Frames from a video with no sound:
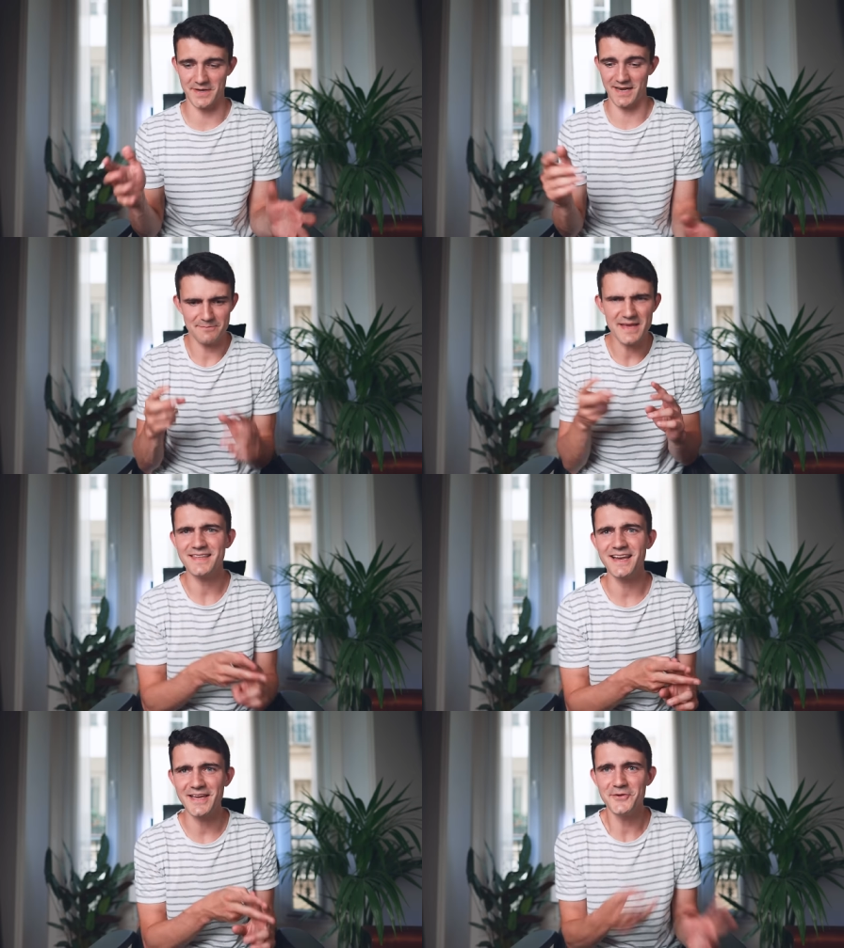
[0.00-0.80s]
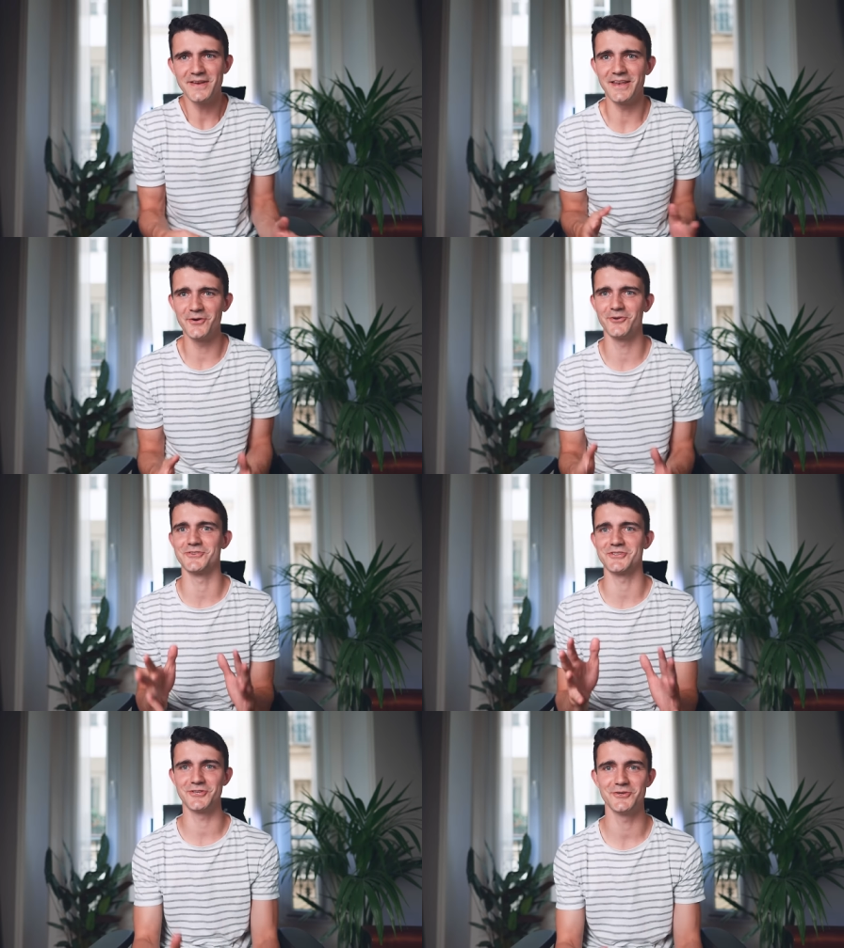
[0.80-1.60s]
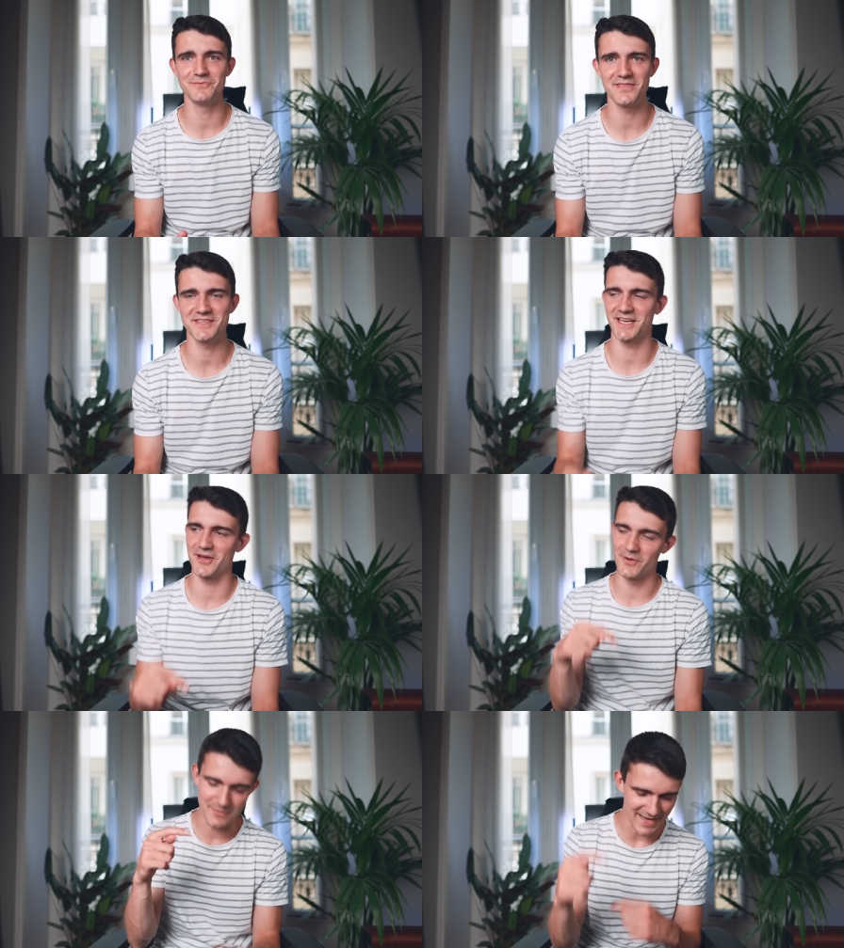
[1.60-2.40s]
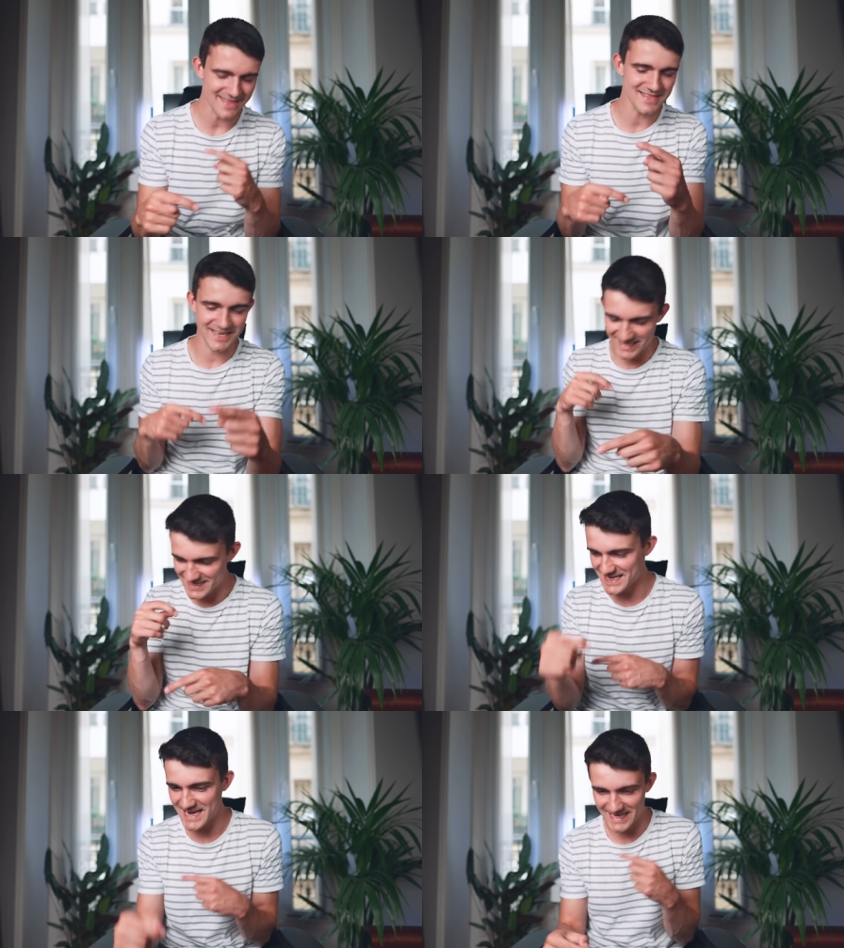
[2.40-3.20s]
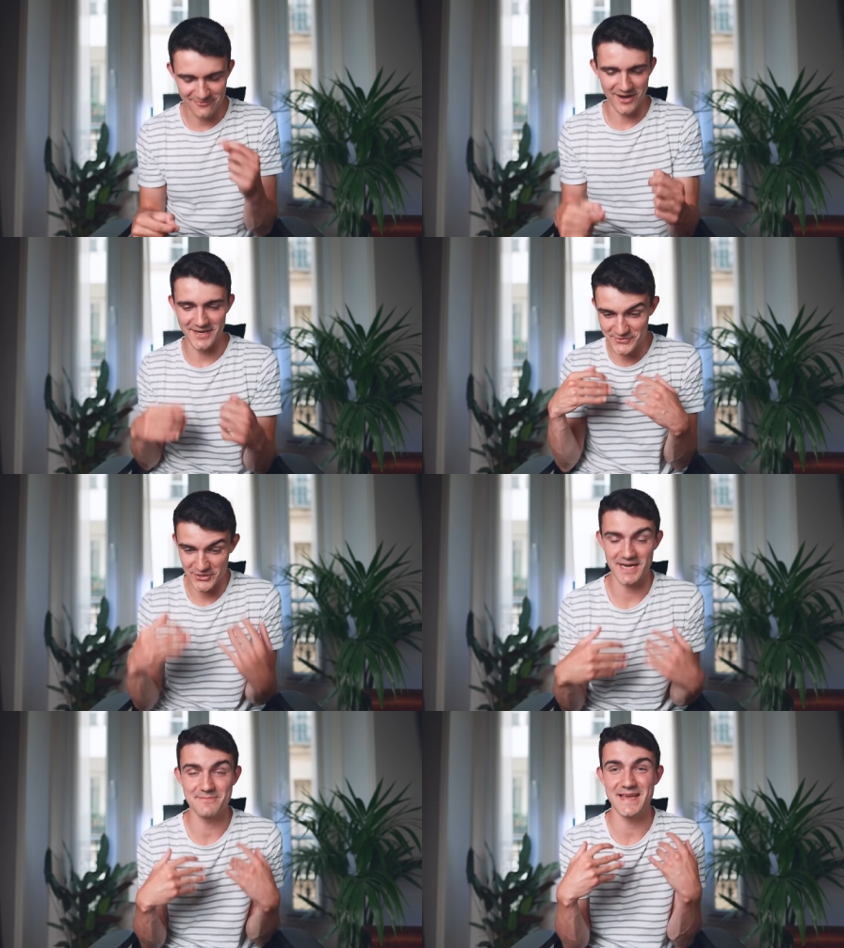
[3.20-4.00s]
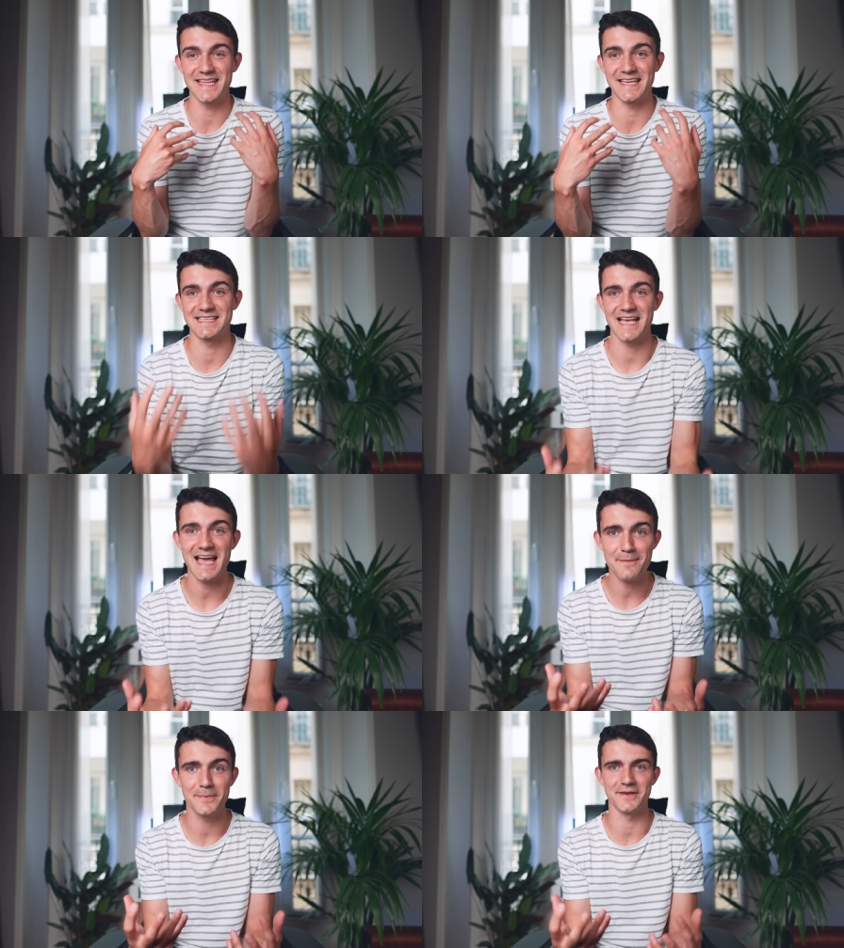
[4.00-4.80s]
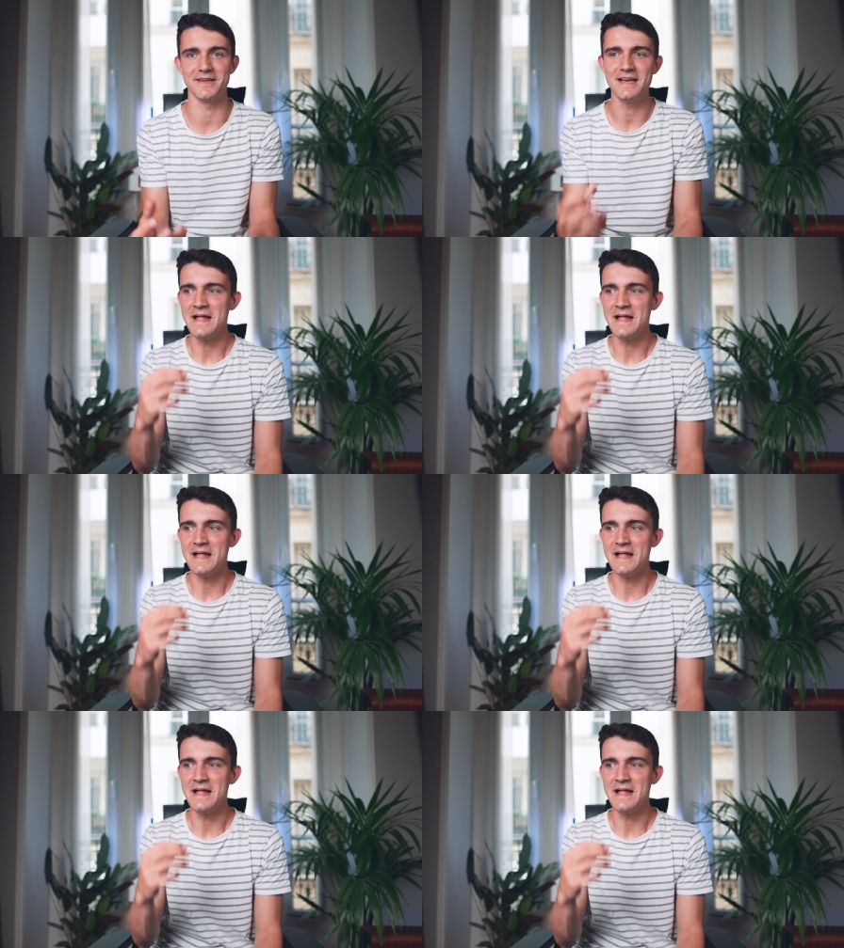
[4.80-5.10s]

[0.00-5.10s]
Like Beth and I only launched 2 months ago and we're in the kind of daily grind of trying to make things happen.